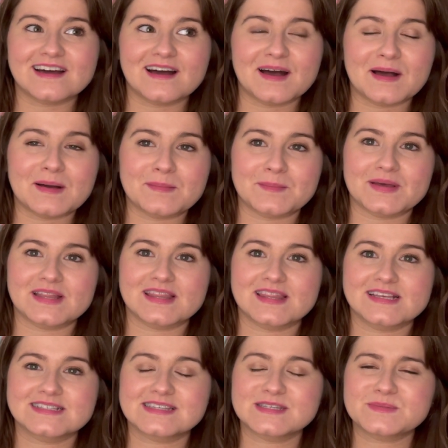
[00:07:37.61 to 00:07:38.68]
Um,
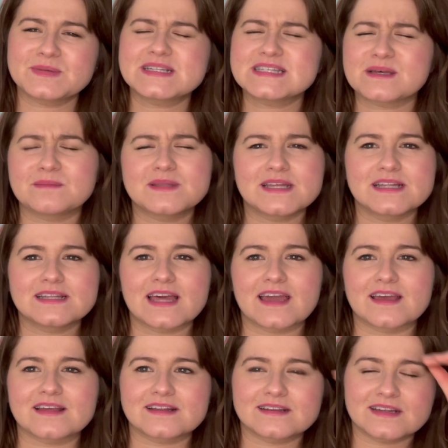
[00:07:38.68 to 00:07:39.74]
this has been something that